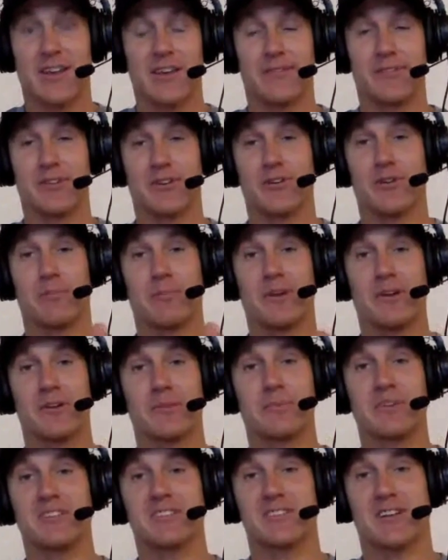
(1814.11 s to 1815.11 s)
If you go to
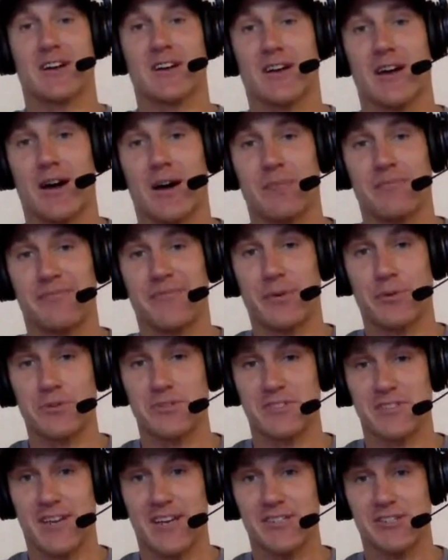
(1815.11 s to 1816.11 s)

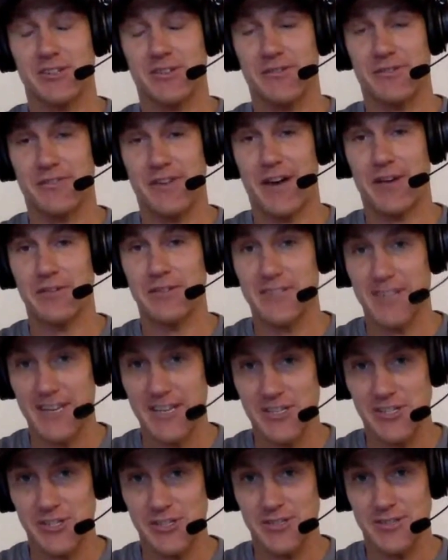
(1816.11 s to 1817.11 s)

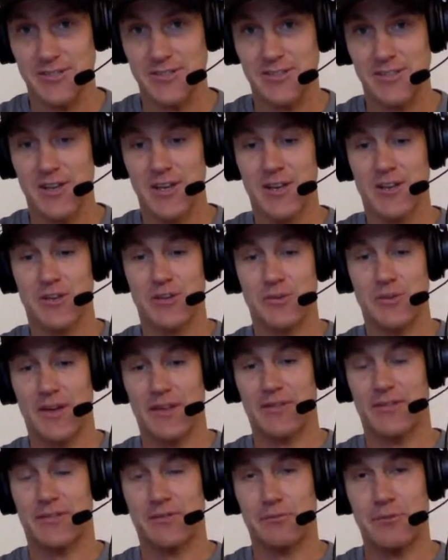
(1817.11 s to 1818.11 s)
betterbeach.com/foundations, you
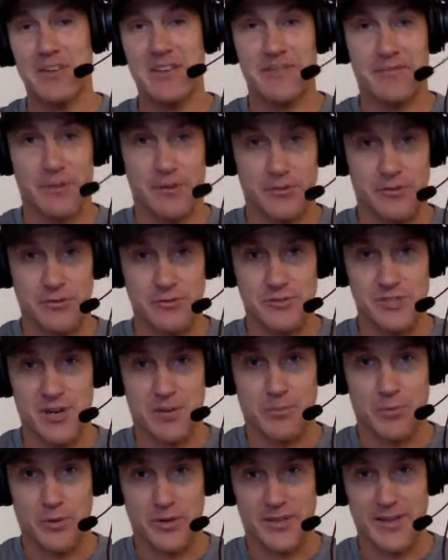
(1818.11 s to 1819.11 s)
get 3 vertical
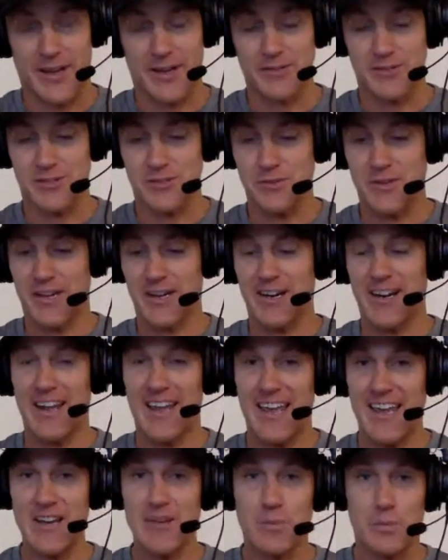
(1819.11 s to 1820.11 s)
jump workouts. You get an
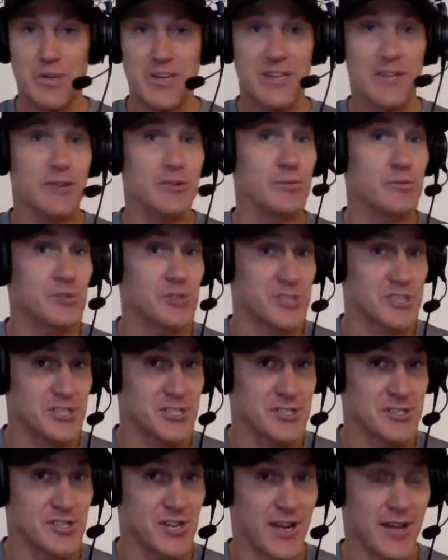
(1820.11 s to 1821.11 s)
8-week
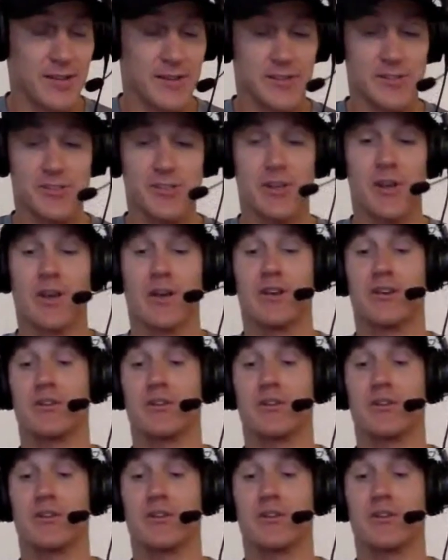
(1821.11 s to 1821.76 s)
nutrition challenge.